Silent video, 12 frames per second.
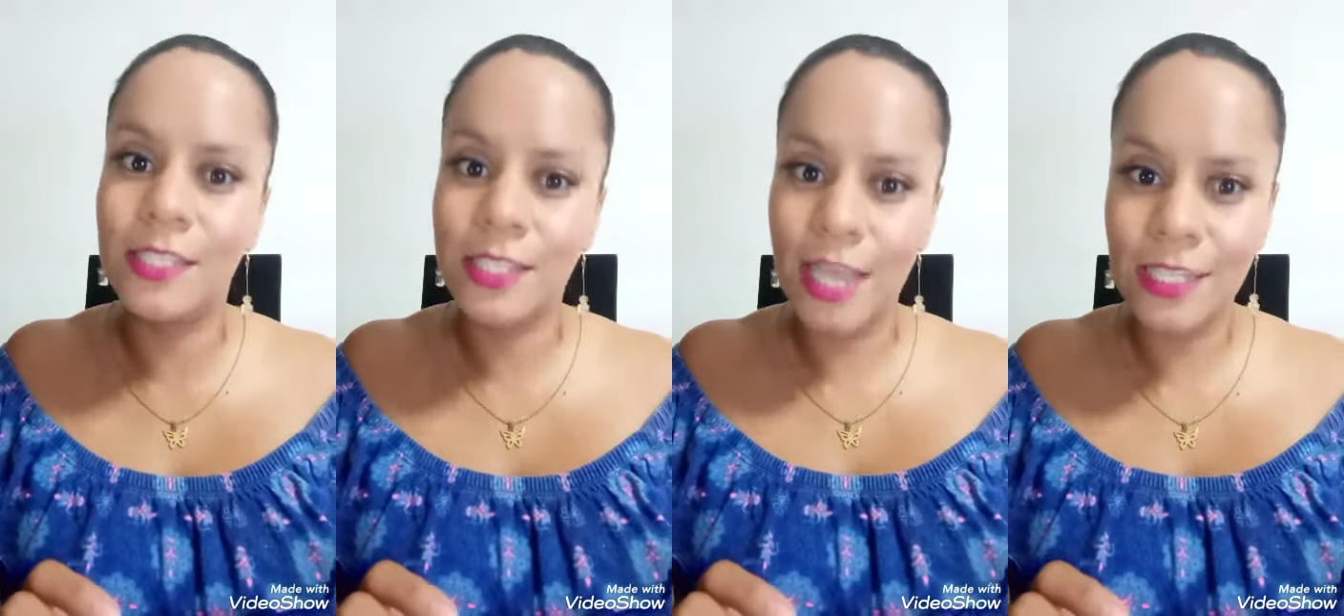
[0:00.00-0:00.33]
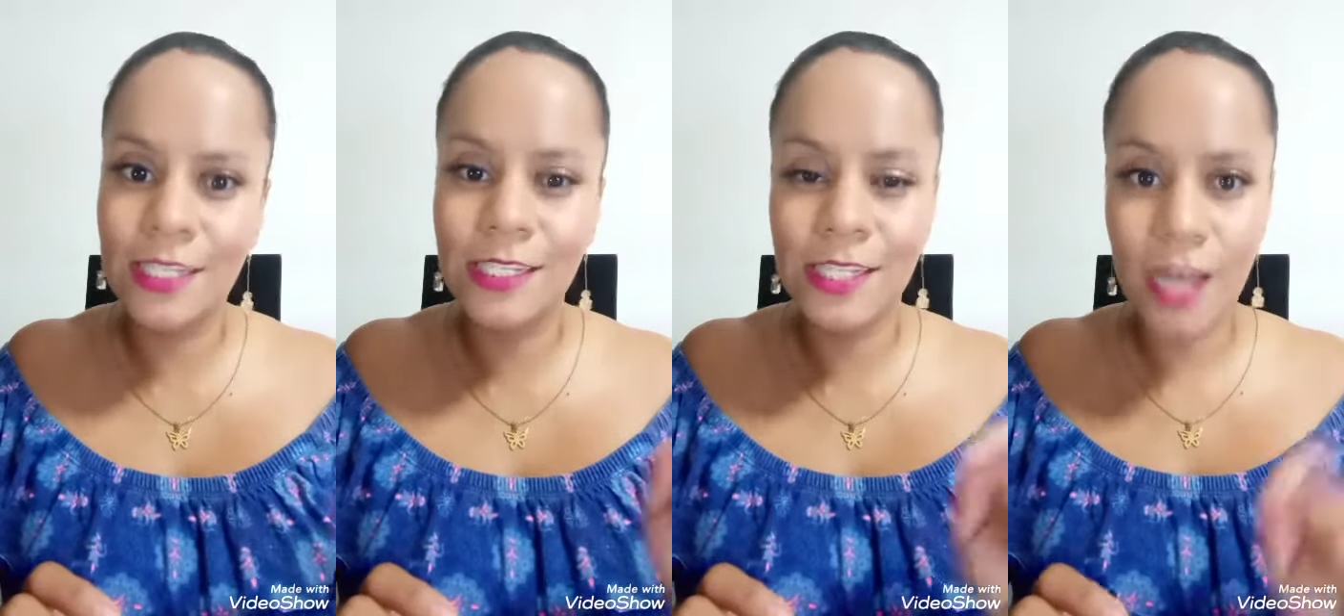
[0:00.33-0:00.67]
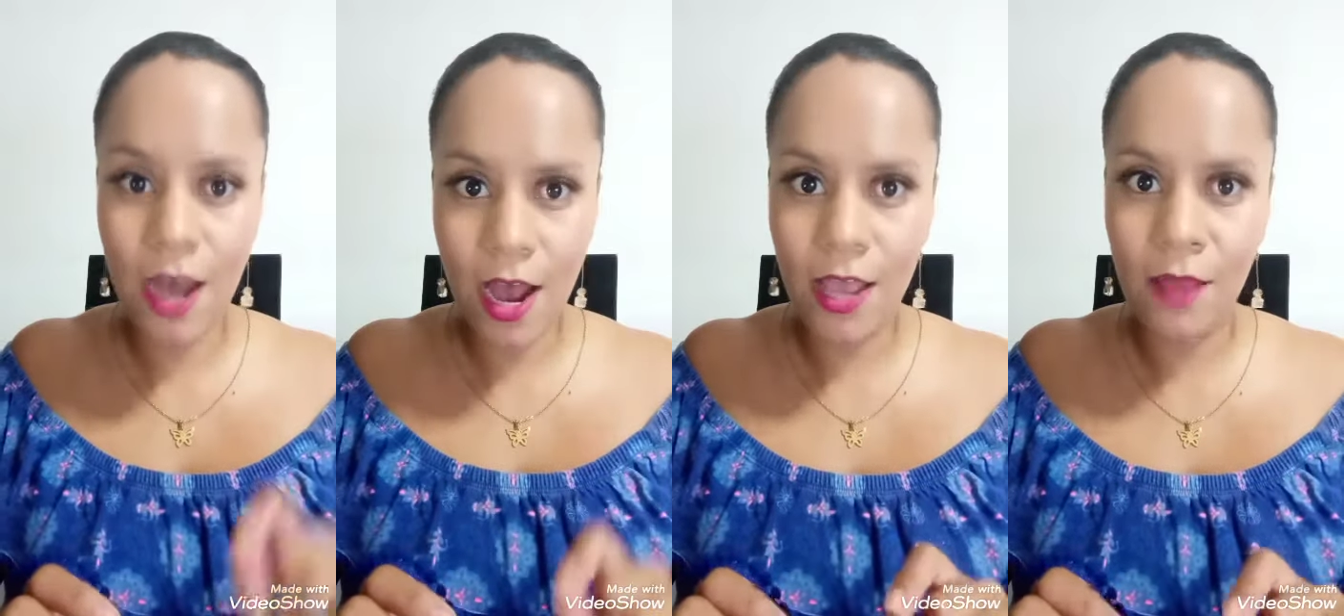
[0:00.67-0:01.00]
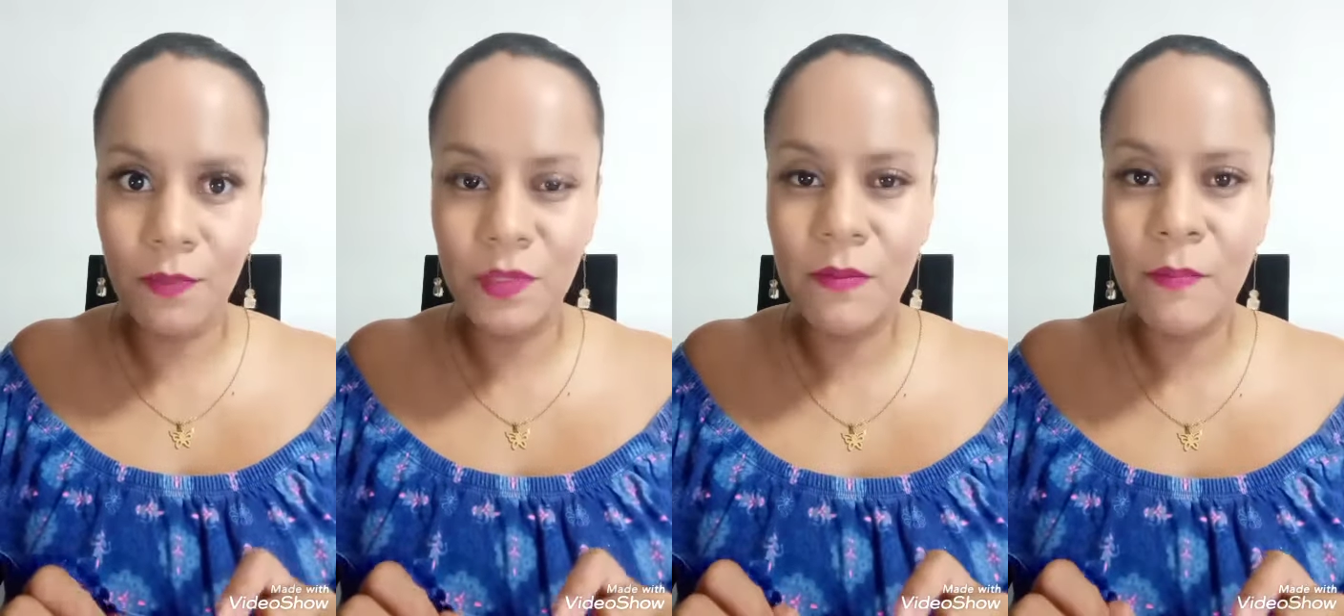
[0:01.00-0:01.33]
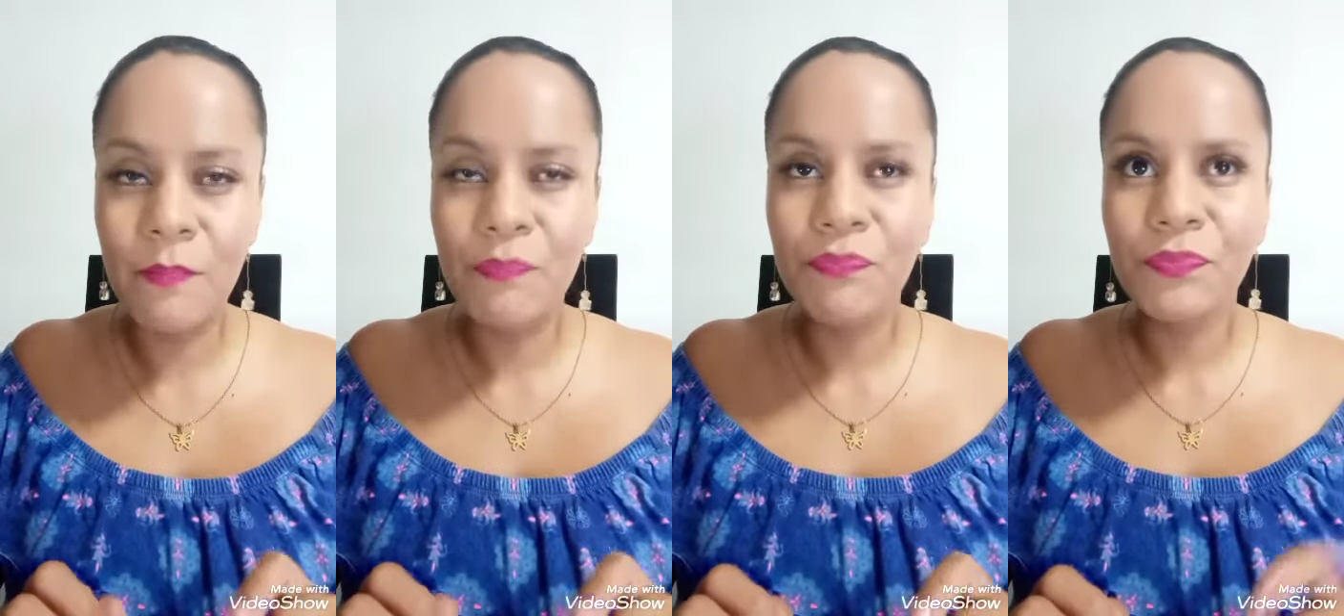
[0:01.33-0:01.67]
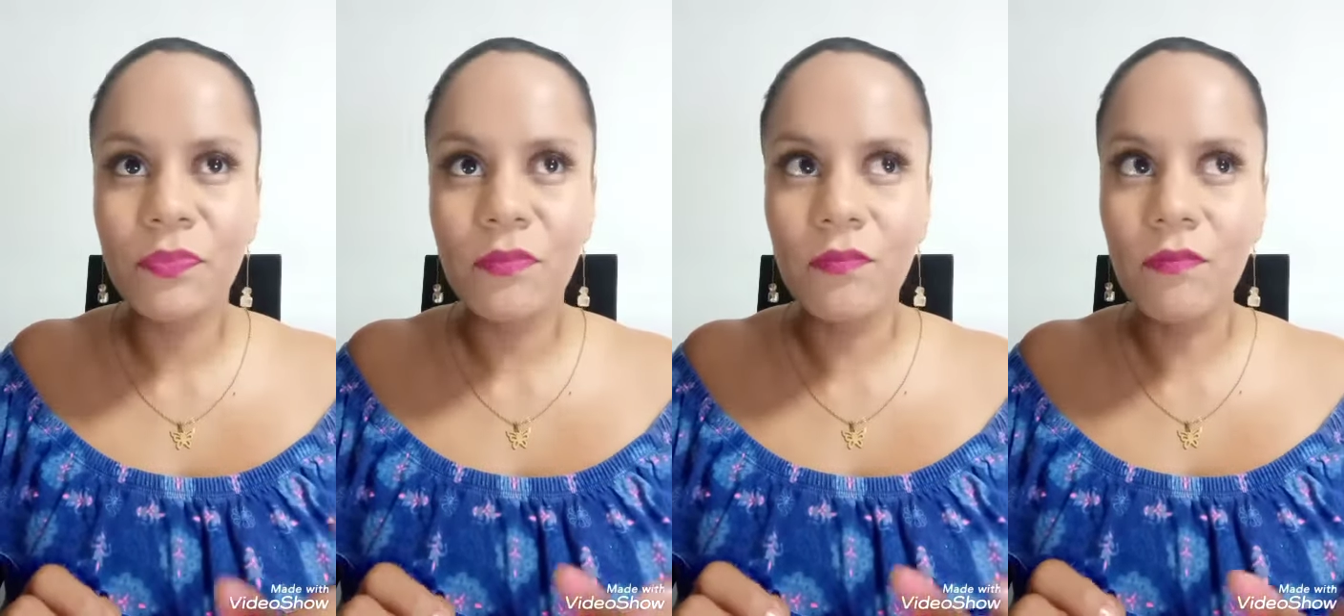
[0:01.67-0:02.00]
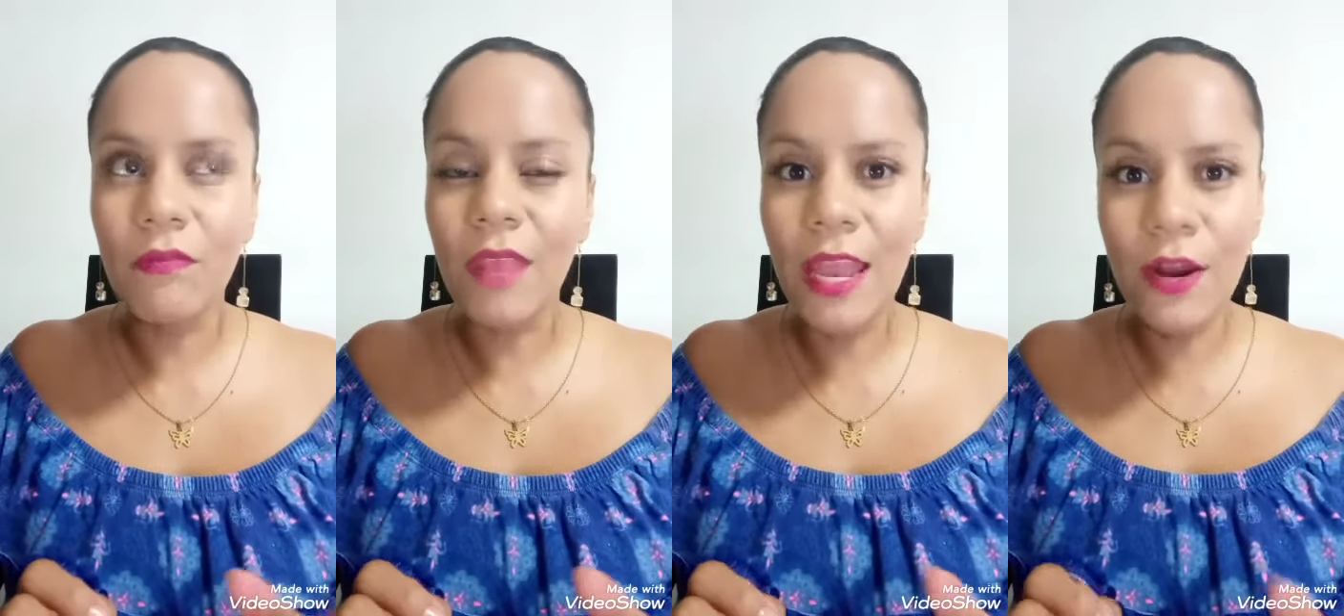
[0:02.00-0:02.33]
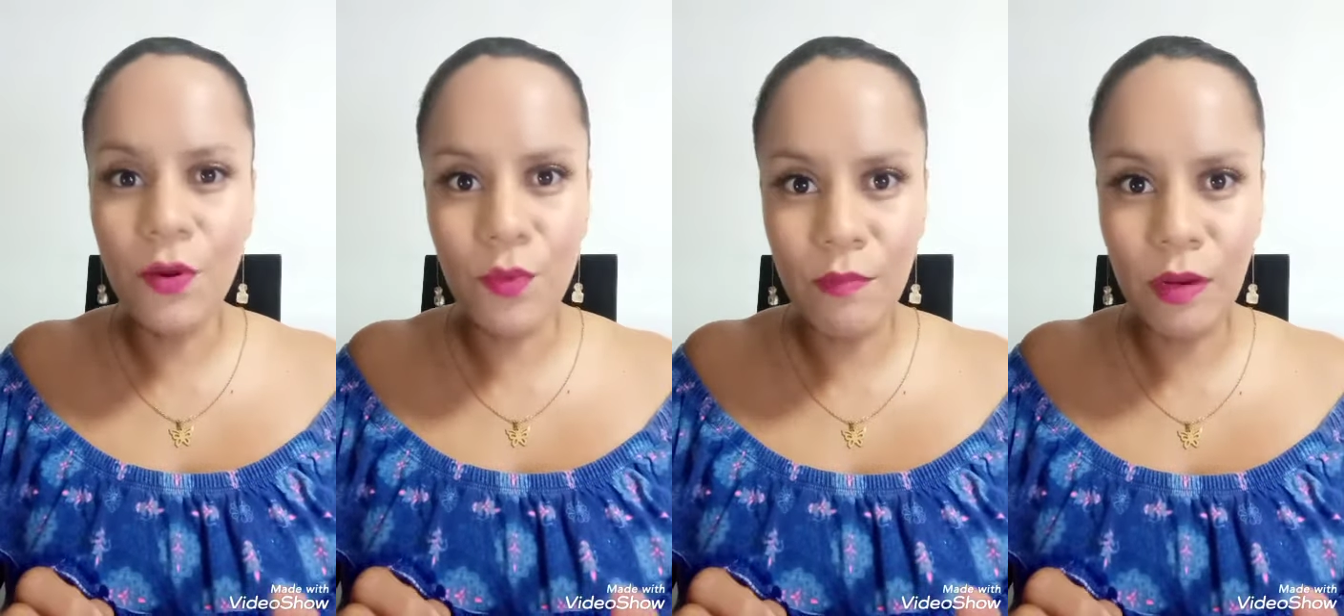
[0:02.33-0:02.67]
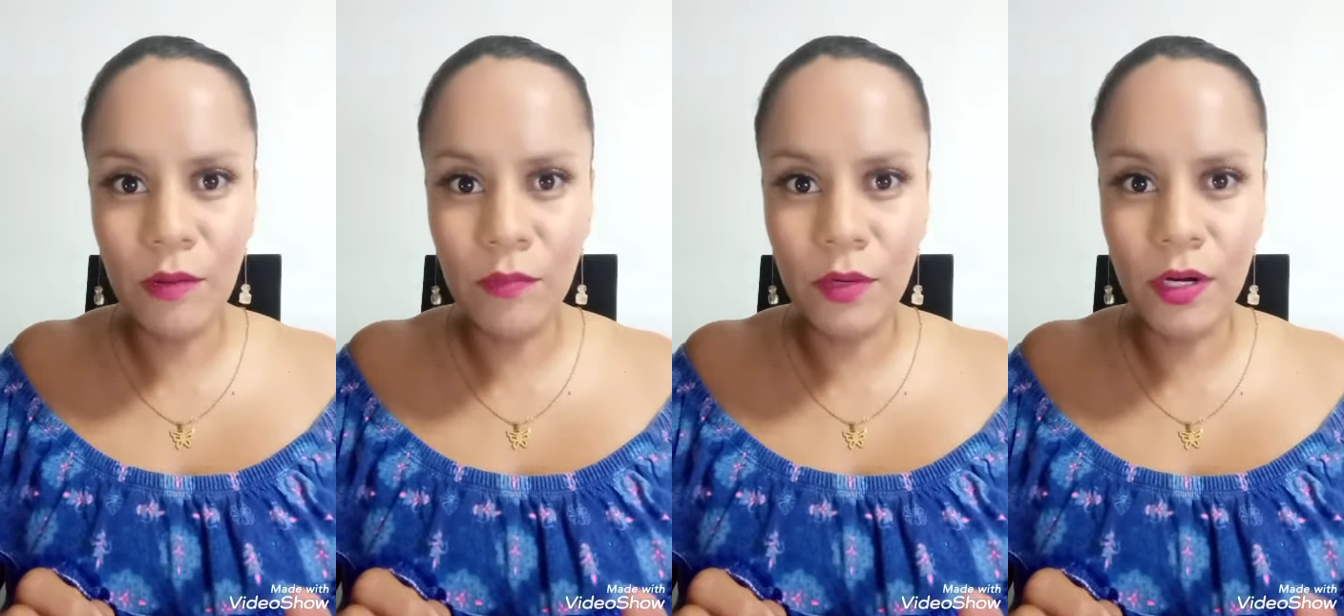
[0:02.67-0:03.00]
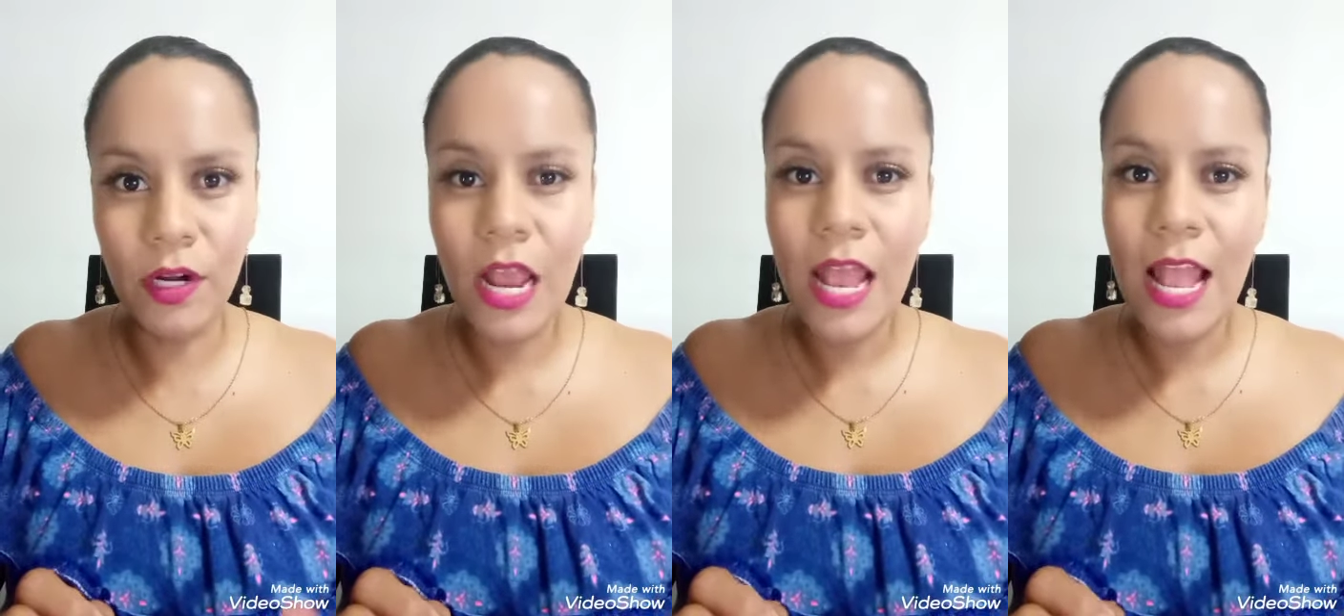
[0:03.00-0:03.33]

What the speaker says: text types, and remember,